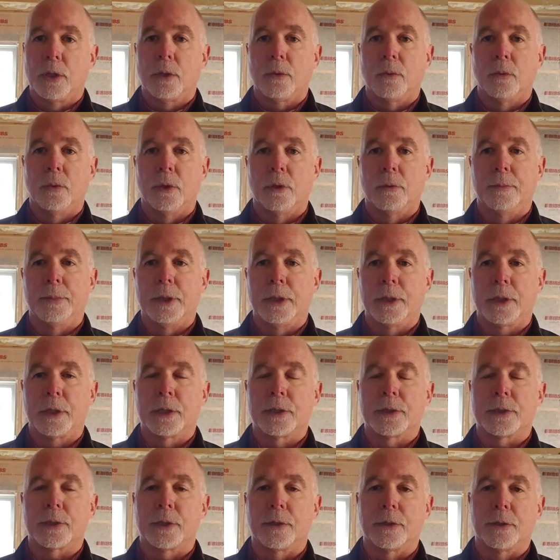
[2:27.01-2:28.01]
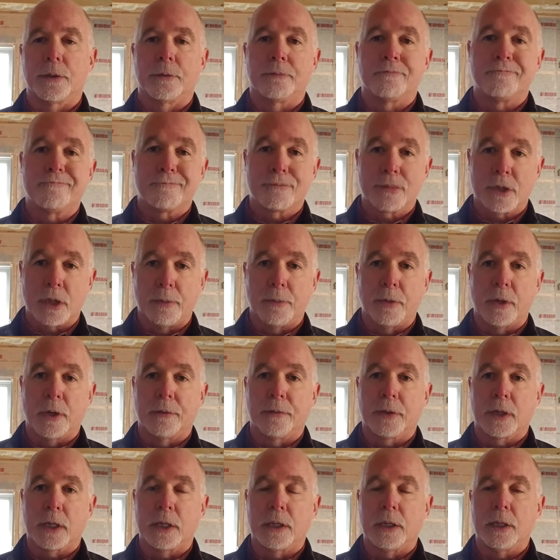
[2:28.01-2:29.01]
will be considered somewhat
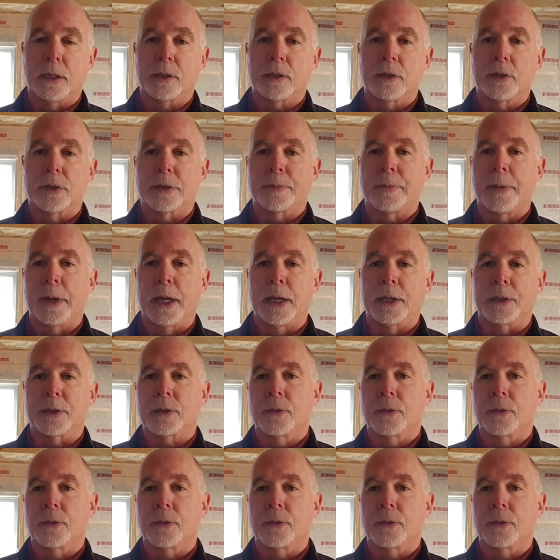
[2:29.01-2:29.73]
of a conditioned space.